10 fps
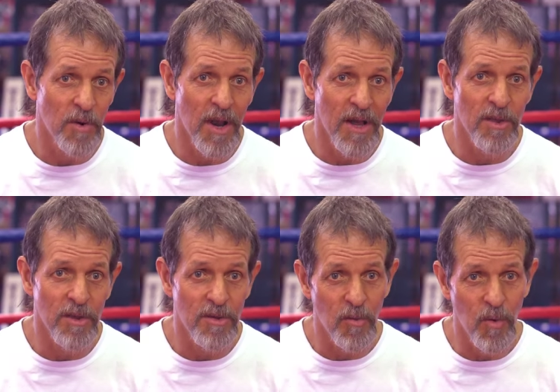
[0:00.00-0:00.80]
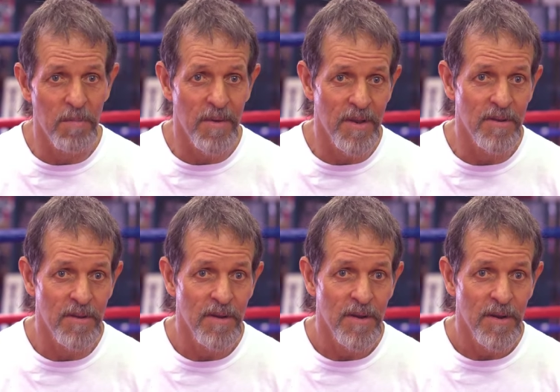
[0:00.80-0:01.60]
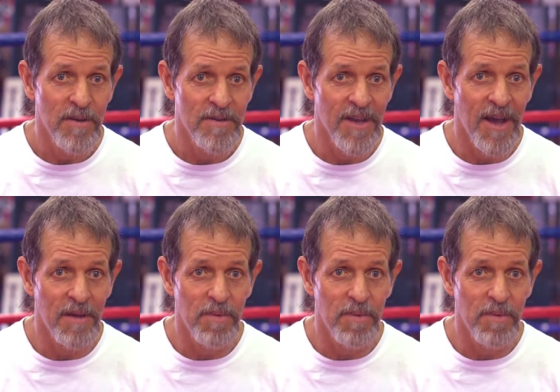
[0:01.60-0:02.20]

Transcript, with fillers: world, not just the women side,